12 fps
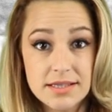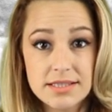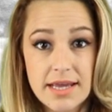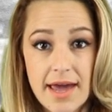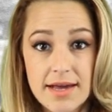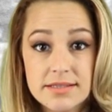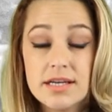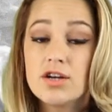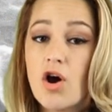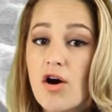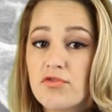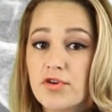his case and
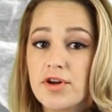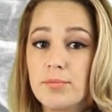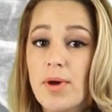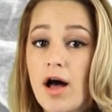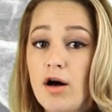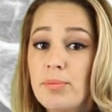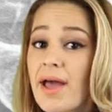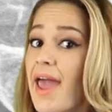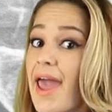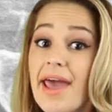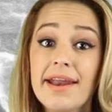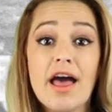offer him help
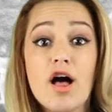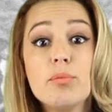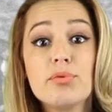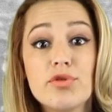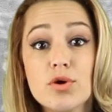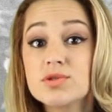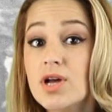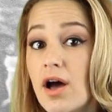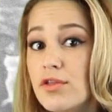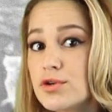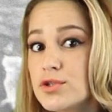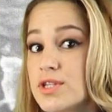and help those
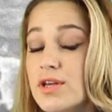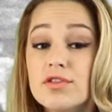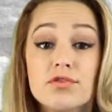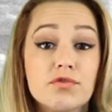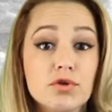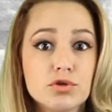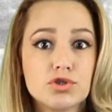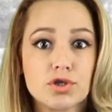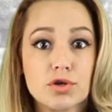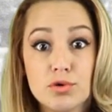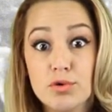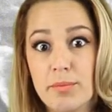others in the
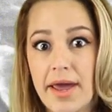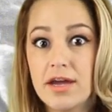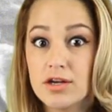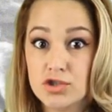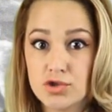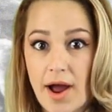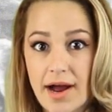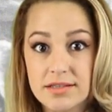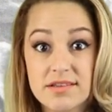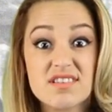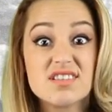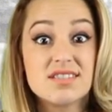future who may
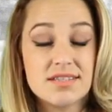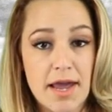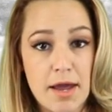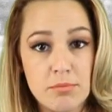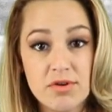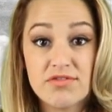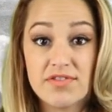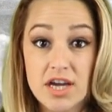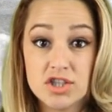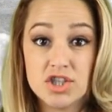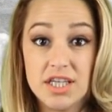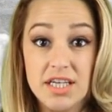contract this same
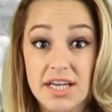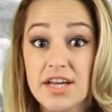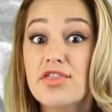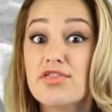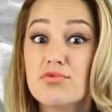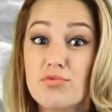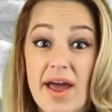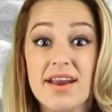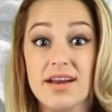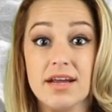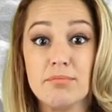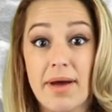flesh-eating,
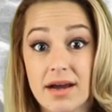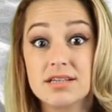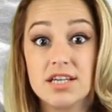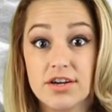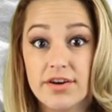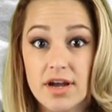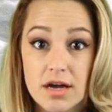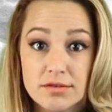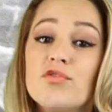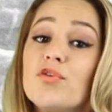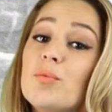threatening bacteria. For